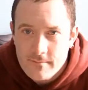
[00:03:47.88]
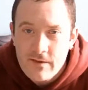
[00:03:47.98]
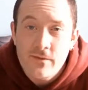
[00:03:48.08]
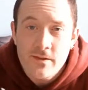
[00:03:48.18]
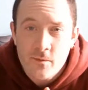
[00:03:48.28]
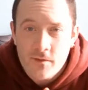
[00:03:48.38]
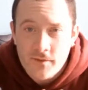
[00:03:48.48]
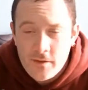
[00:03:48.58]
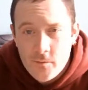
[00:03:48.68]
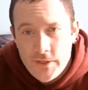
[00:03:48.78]
If there's one
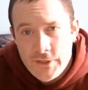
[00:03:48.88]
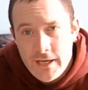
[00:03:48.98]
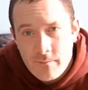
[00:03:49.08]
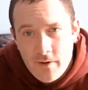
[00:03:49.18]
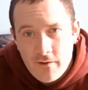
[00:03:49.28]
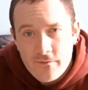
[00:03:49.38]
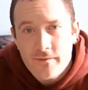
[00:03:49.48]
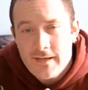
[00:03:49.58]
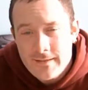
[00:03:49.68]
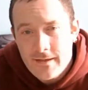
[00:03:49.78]
thing we share, bruv,
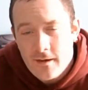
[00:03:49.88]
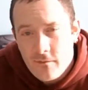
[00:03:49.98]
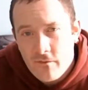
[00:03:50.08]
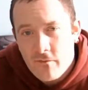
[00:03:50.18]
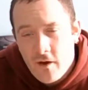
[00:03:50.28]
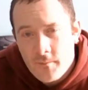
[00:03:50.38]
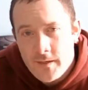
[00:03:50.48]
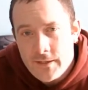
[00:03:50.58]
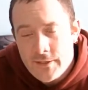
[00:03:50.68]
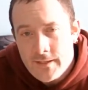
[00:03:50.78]
it's a love of
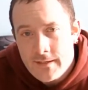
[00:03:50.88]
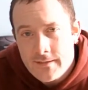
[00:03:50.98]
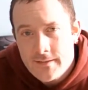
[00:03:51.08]
RPGs.